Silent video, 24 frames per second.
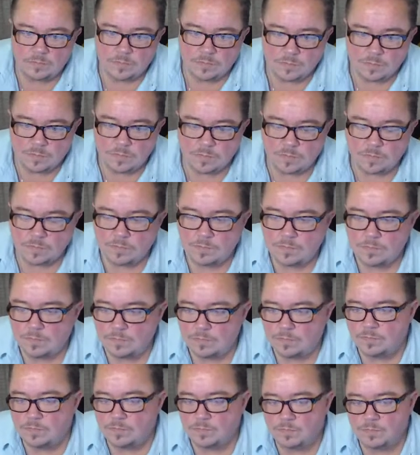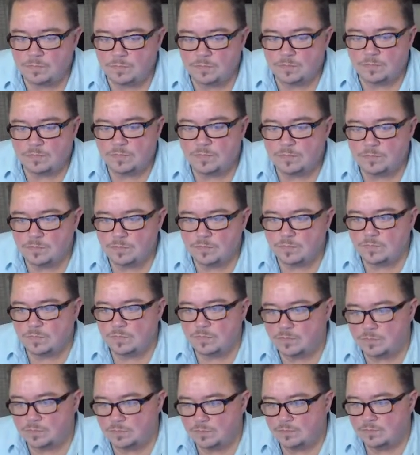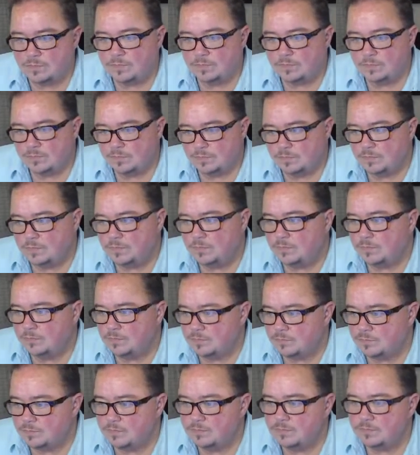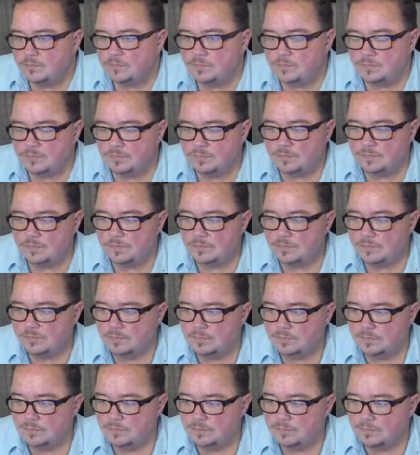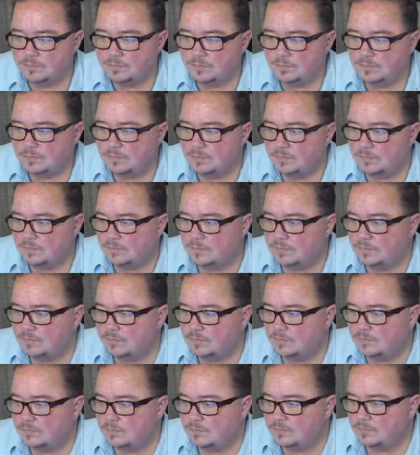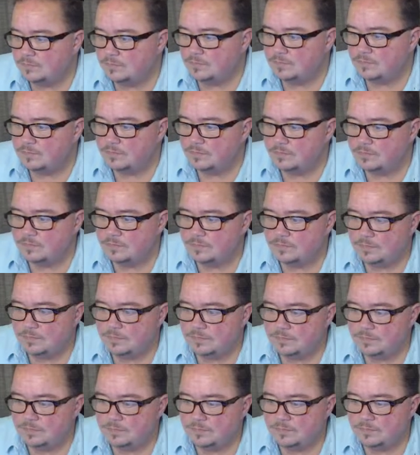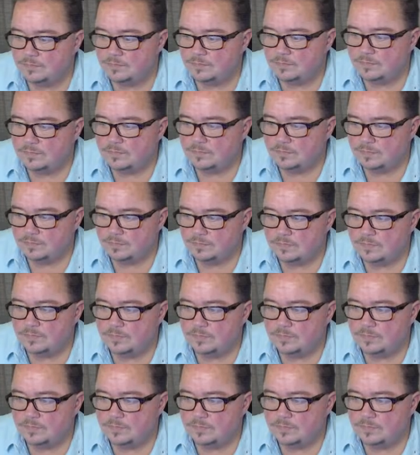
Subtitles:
This person isn't speaking.